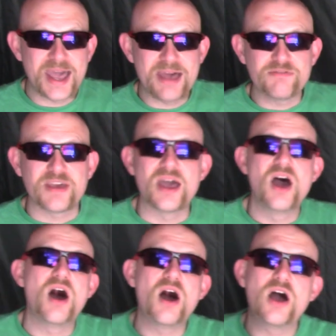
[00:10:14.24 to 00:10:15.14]
have it.
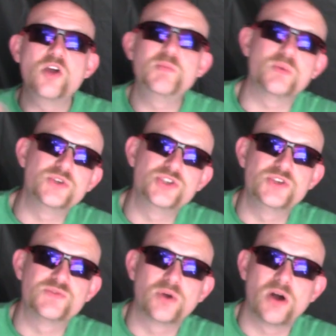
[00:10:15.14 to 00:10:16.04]
I hope it was
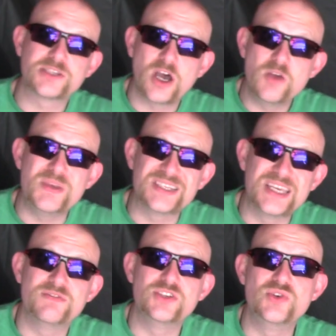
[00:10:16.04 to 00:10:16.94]
useful, guys. Hope it's
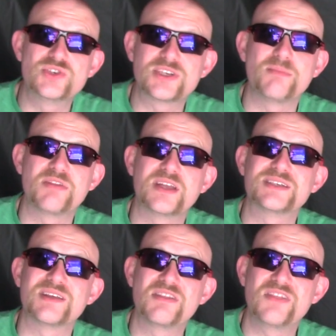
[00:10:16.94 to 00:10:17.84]
given you something
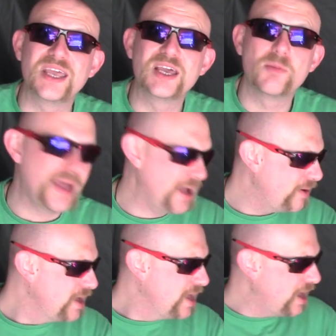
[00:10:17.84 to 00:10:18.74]
to think
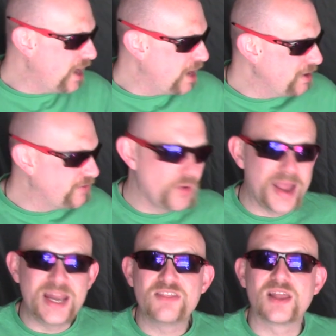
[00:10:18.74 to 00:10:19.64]
about. If you're
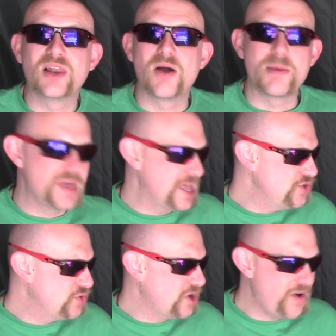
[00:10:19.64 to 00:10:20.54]
anything like me
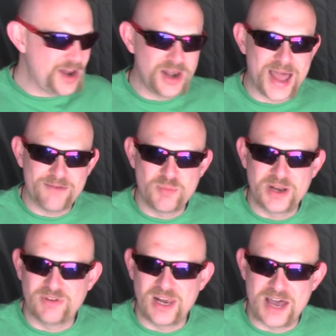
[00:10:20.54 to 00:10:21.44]
and you kind of have a
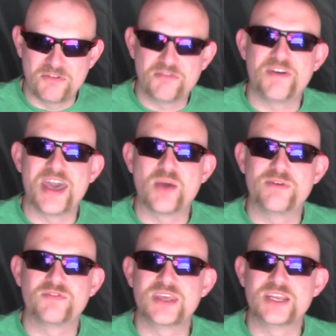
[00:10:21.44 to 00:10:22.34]
bit of a love affair
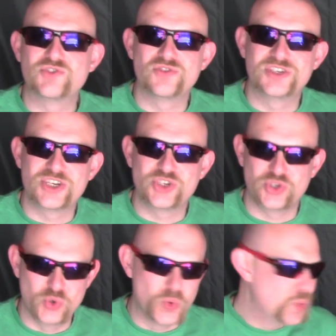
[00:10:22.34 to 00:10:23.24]
with the
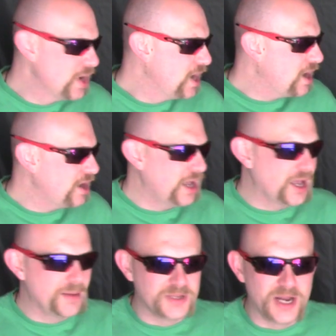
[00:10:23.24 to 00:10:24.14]
traditional,
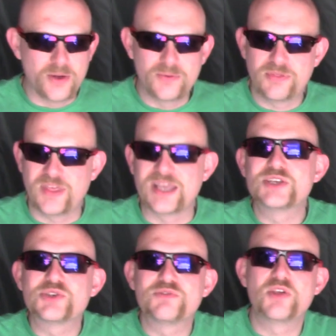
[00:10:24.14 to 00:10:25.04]
you know,
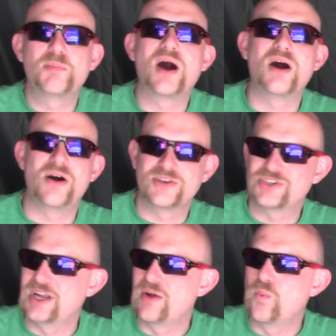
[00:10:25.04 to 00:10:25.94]
things of the
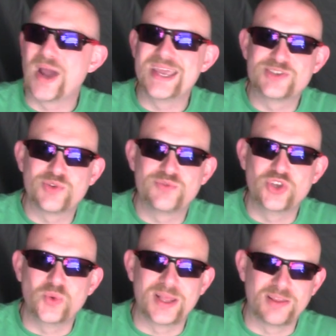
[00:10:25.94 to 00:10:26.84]
past, you know, ways of
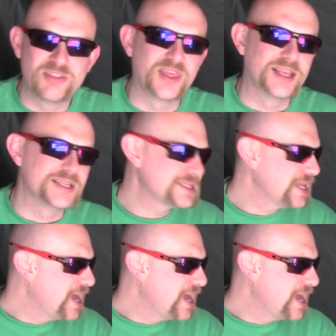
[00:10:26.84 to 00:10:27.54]
doing things,